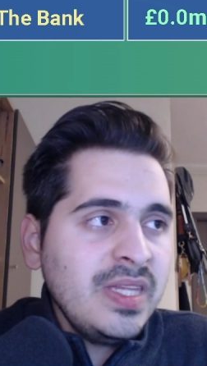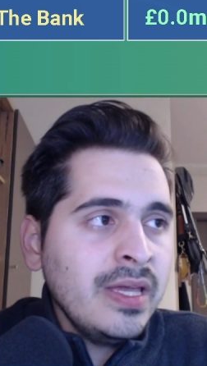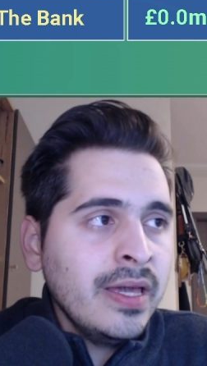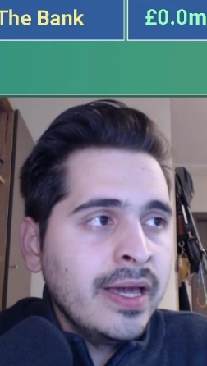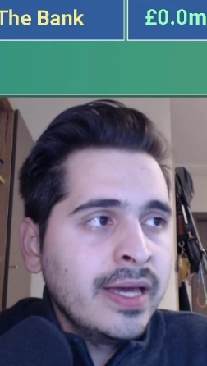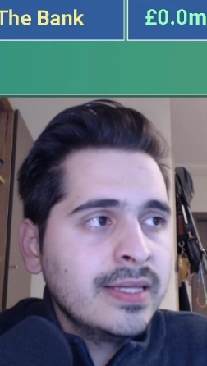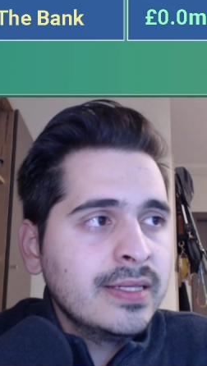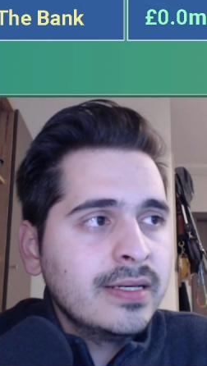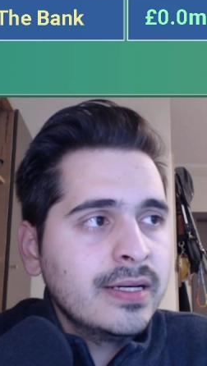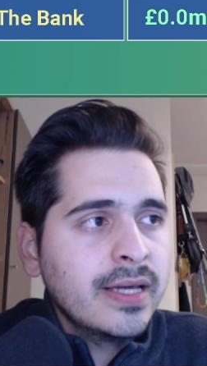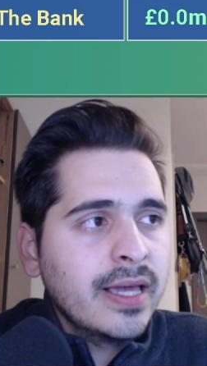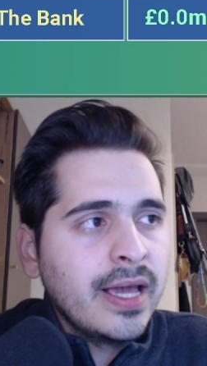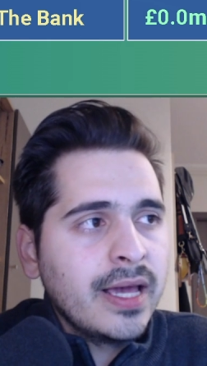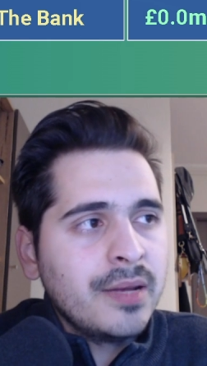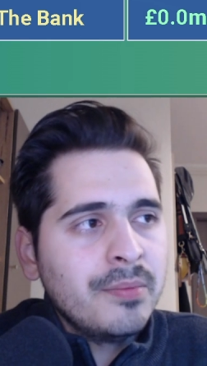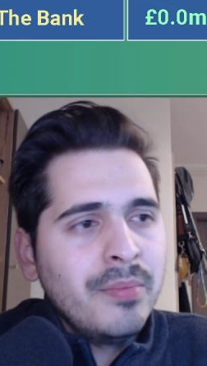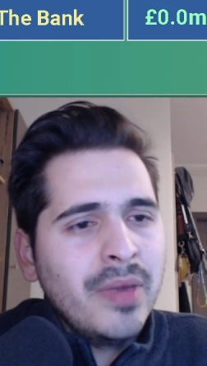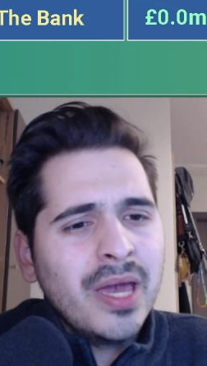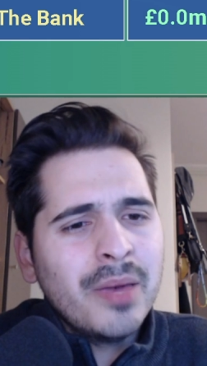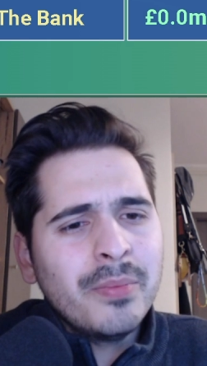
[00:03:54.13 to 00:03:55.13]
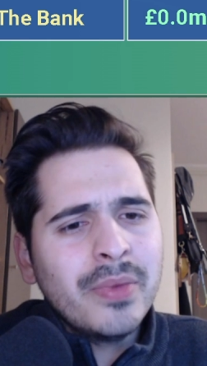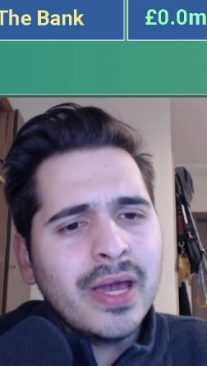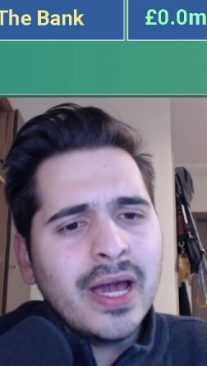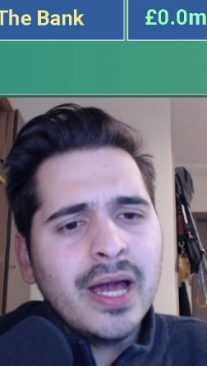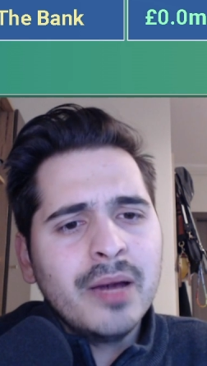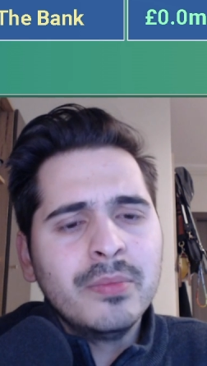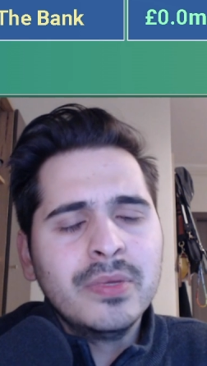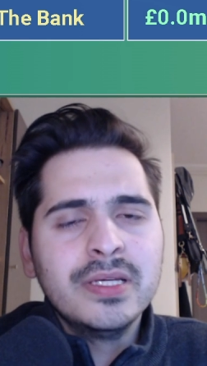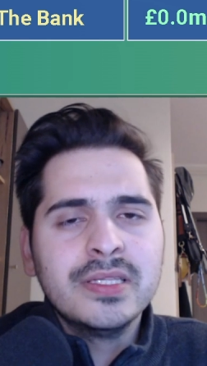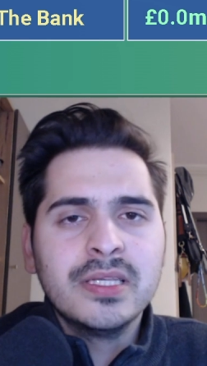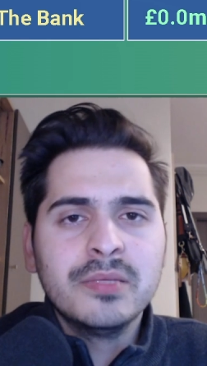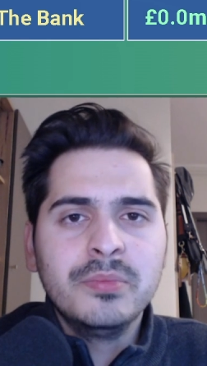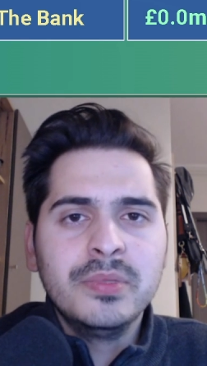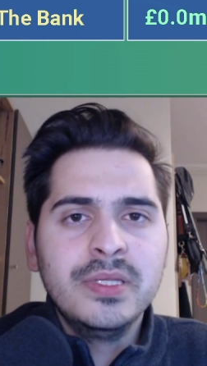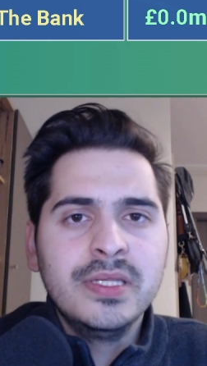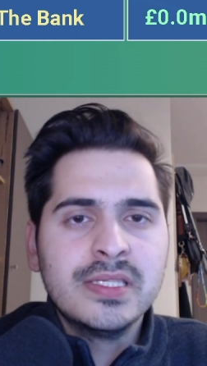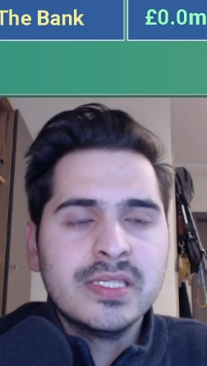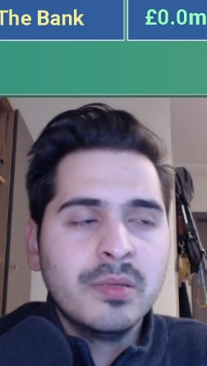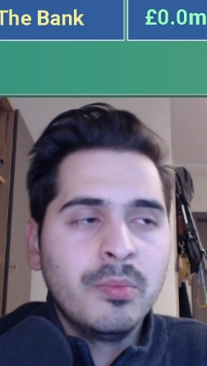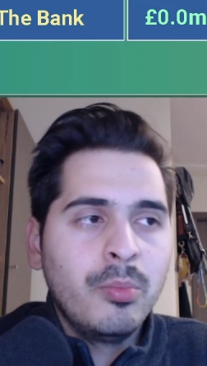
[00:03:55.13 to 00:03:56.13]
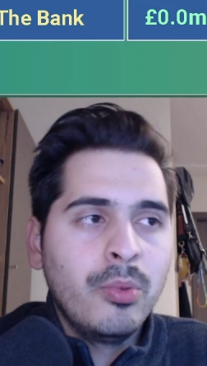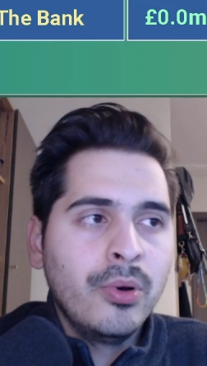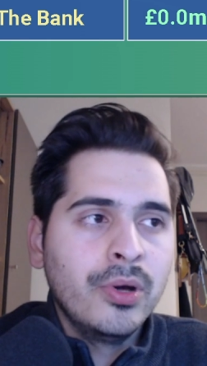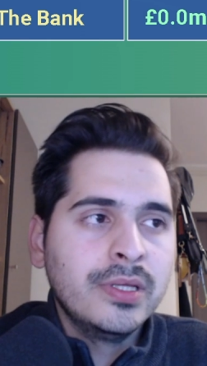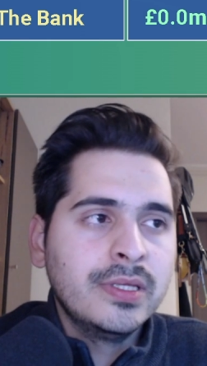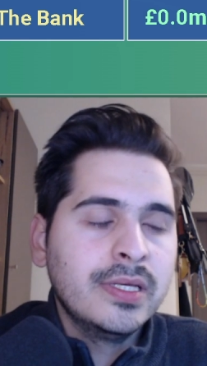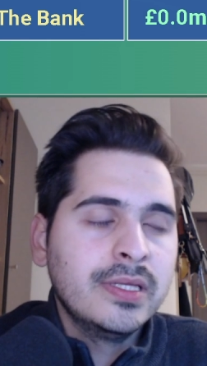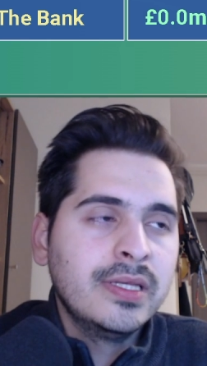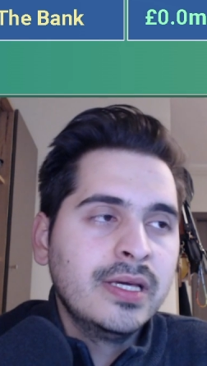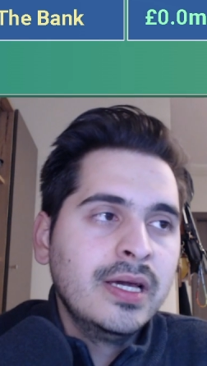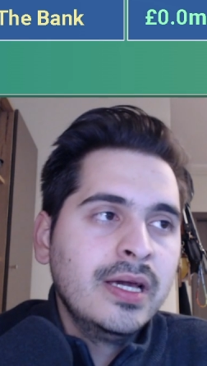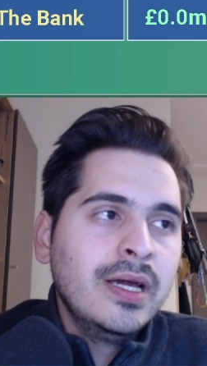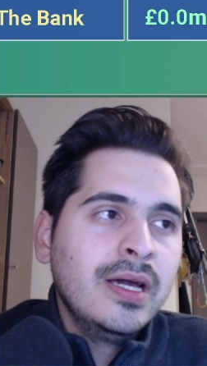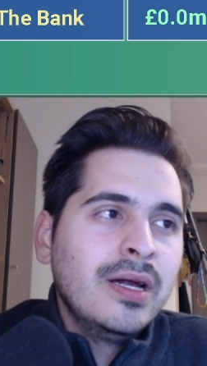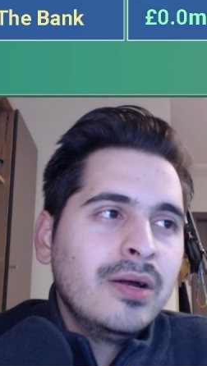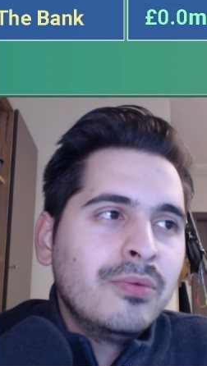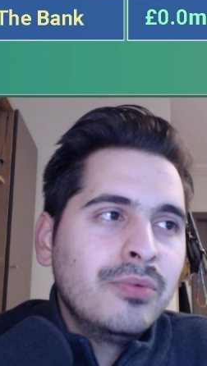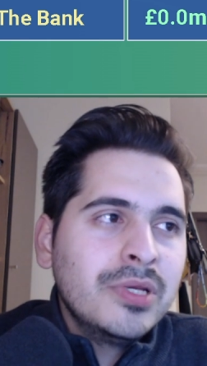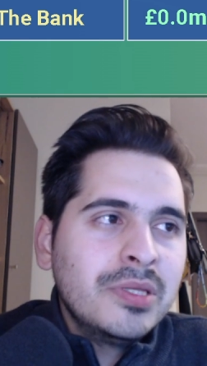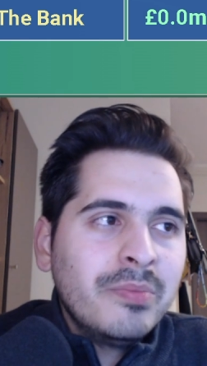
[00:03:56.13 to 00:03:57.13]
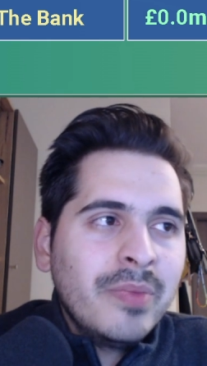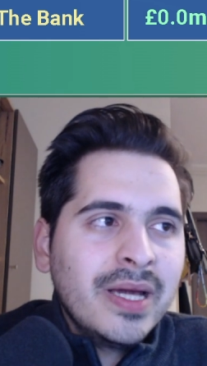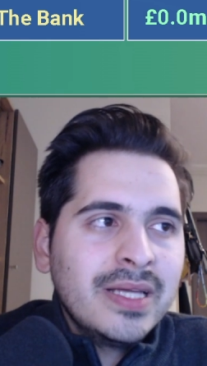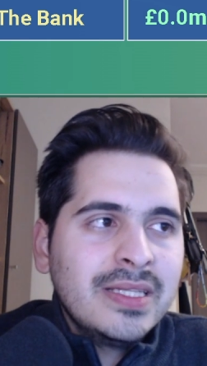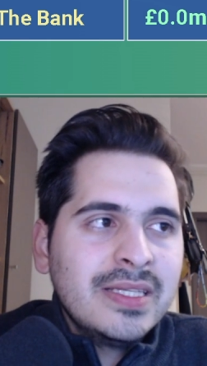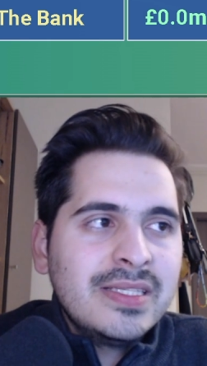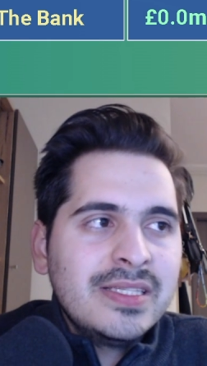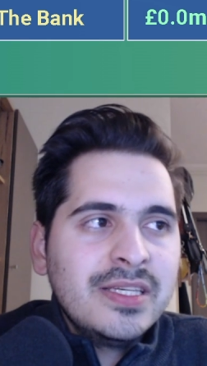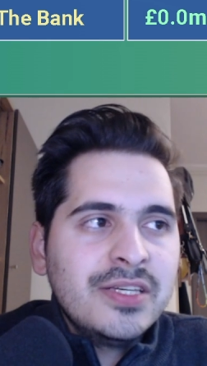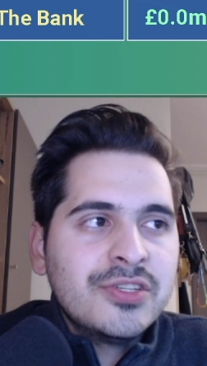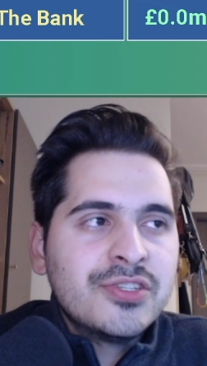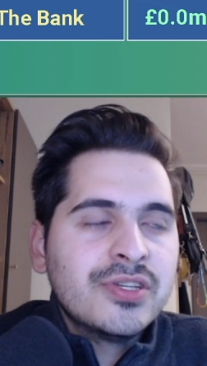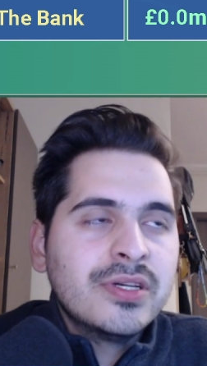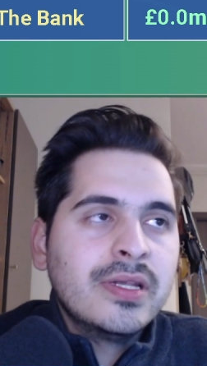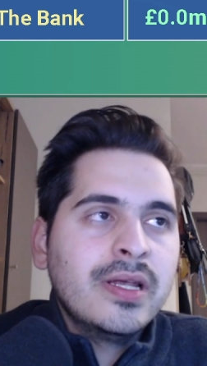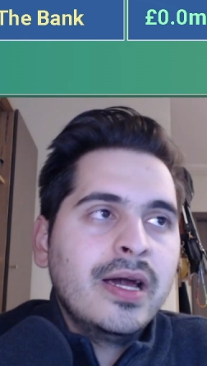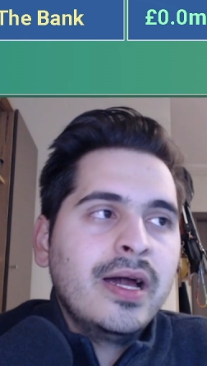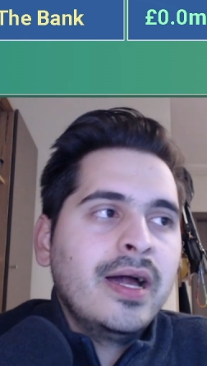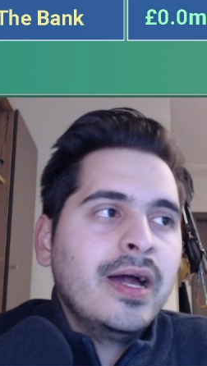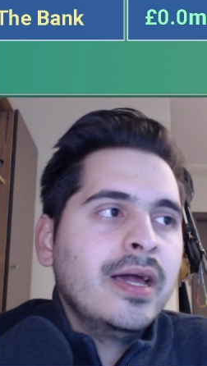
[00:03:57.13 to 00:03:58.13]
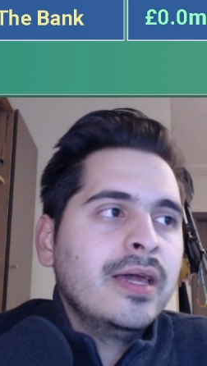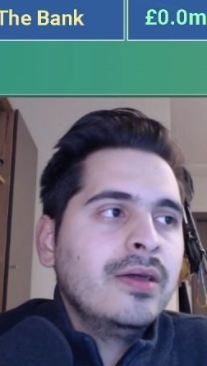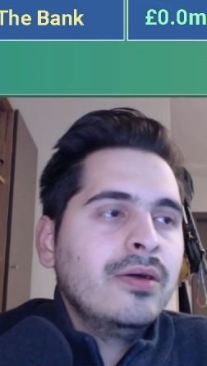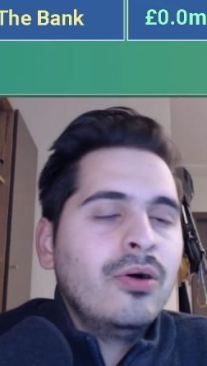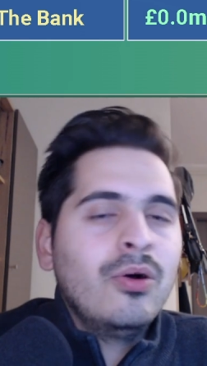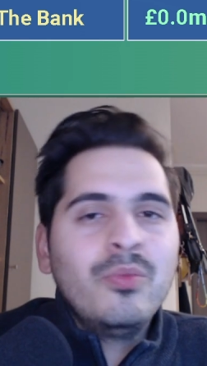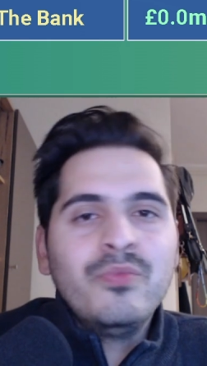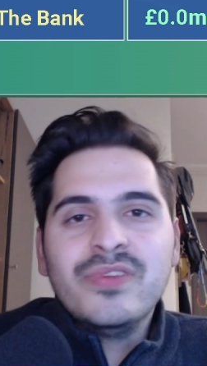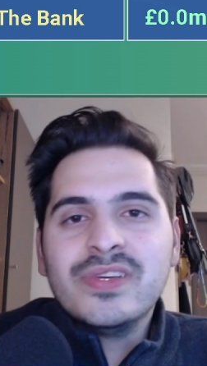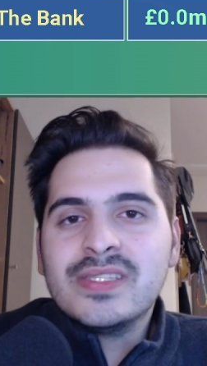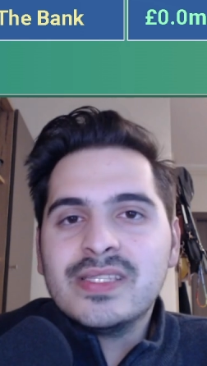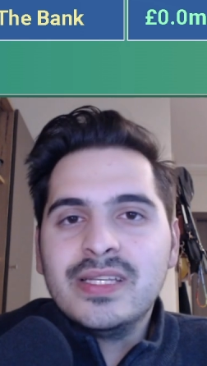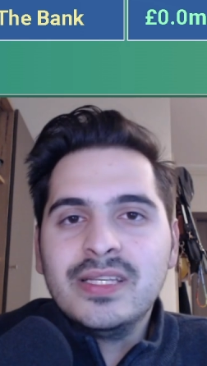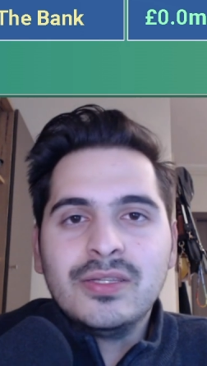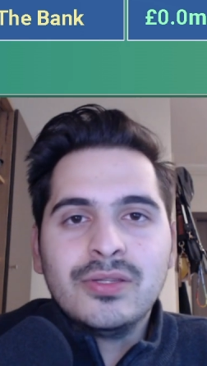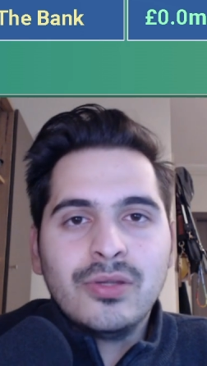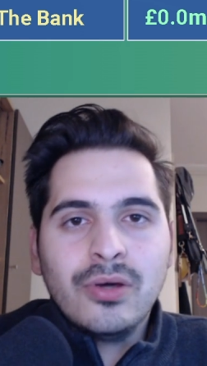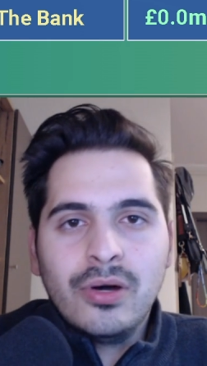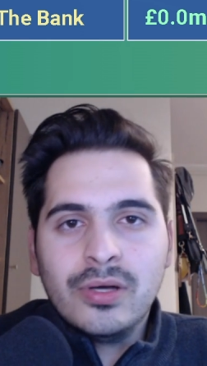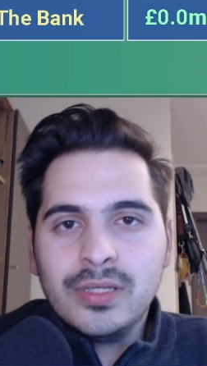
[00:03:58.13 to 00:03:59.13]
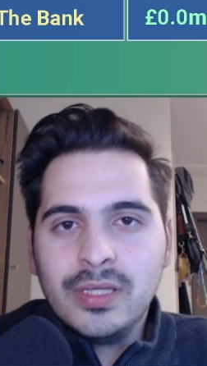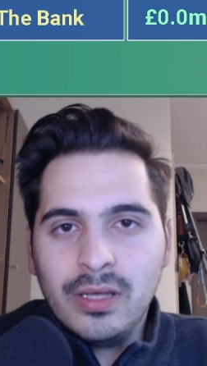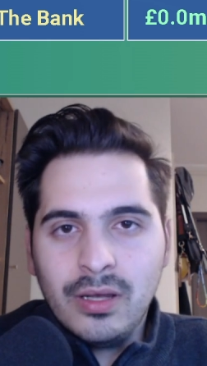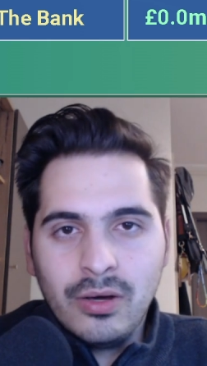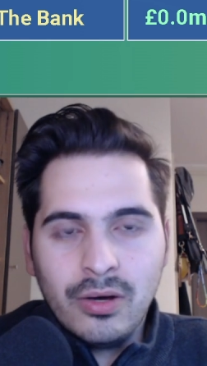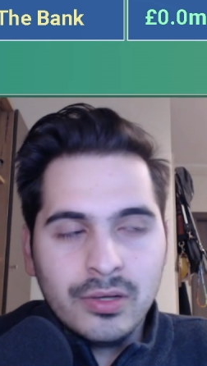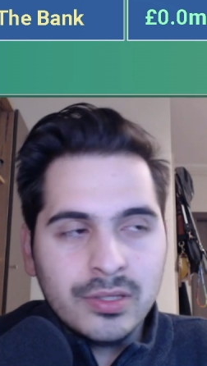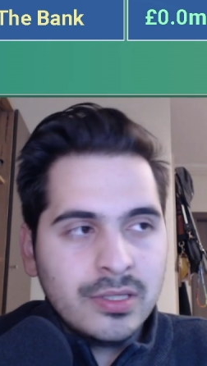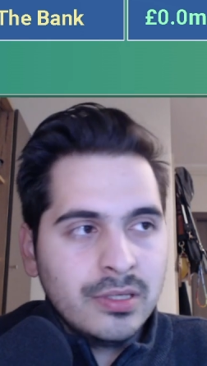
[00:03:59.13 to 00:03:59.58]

And again, maybe I'm a little bit disappointed with my decision. I obviously thought a lot